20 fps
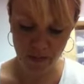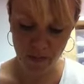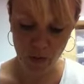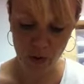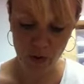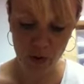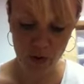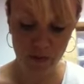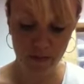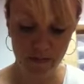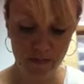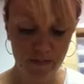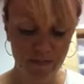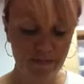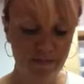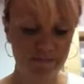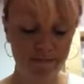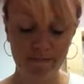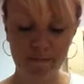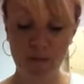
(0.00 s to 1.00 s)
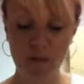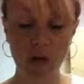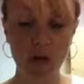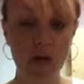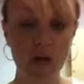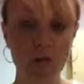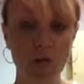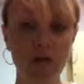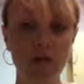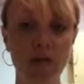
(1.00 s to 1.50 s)
which
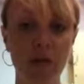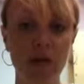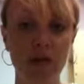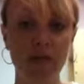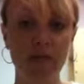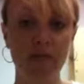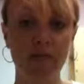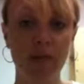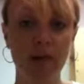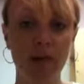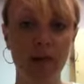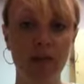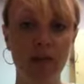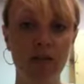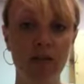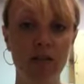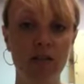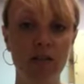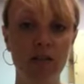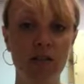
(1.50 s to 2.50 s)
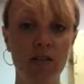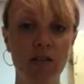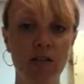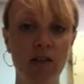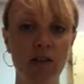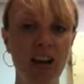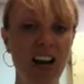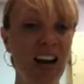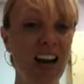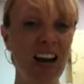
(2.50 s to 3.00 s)
looks perfect, and it's just
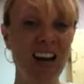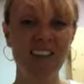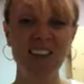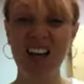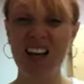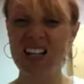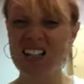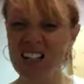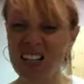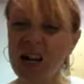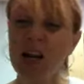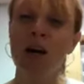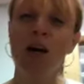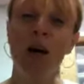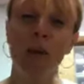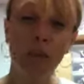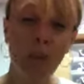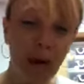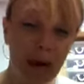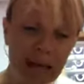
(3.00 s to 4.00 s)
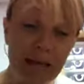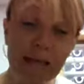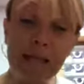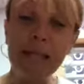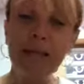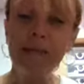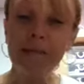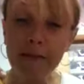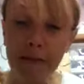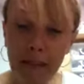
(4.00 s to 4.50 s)
adhered, and I haven't had to press
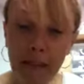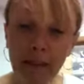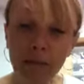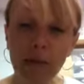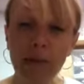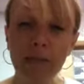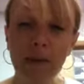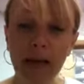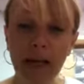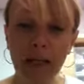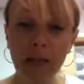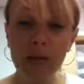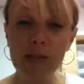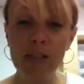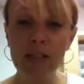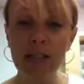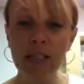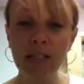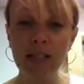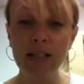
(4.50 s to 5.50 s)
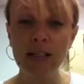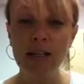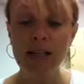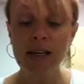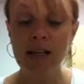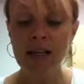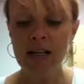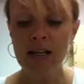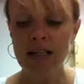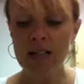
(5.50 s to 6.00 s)
and fiddle with my glue stick.
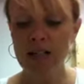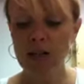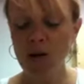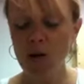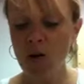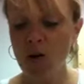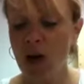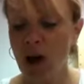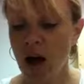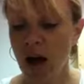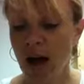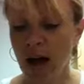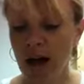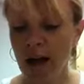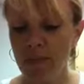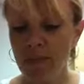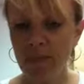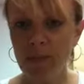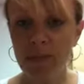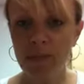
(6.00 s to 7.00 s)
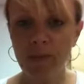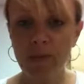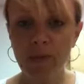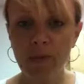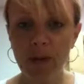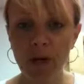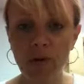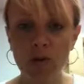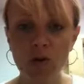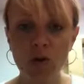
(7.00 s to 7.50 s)
So
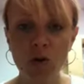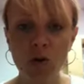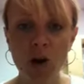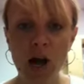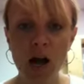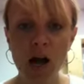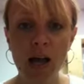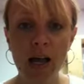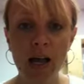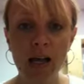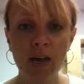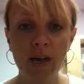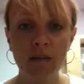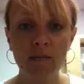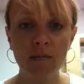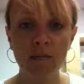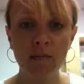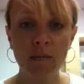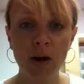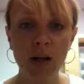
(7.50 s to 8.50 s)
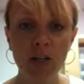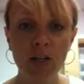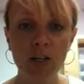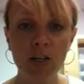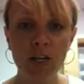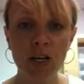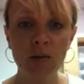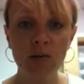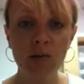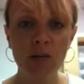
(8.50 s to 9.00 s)
try
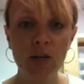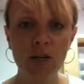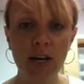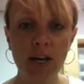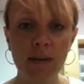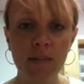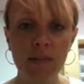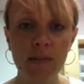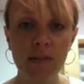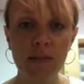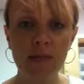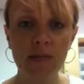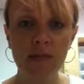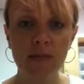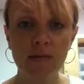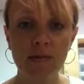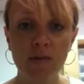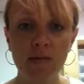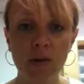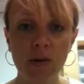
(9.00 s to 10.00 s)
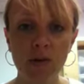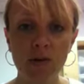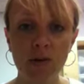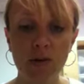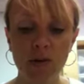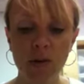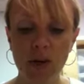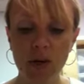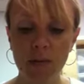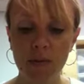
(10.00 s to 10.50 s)
punched out shapes. Those
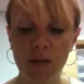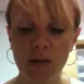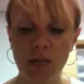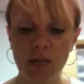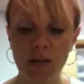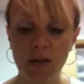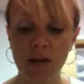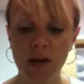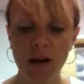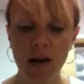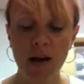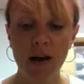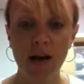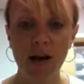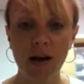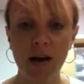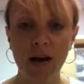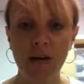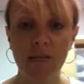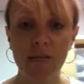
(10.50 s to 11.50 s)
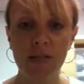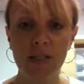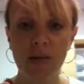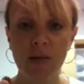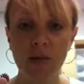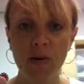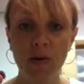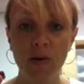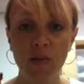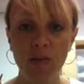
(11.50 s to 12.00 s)
are an option.
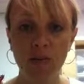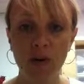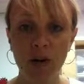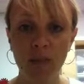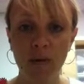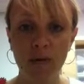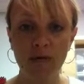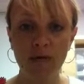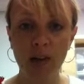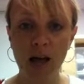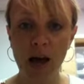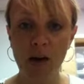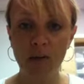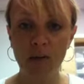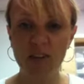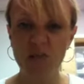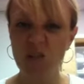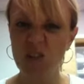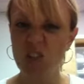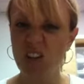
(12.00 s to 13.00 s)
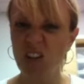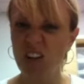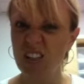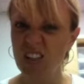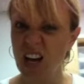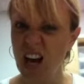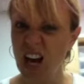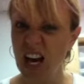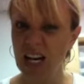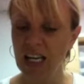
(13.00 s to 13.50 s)
Some of your Prima flowers, which are
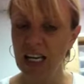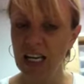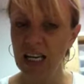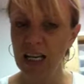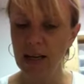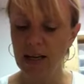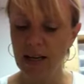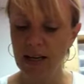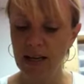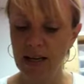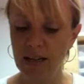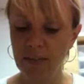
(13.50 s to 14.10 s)
tiny.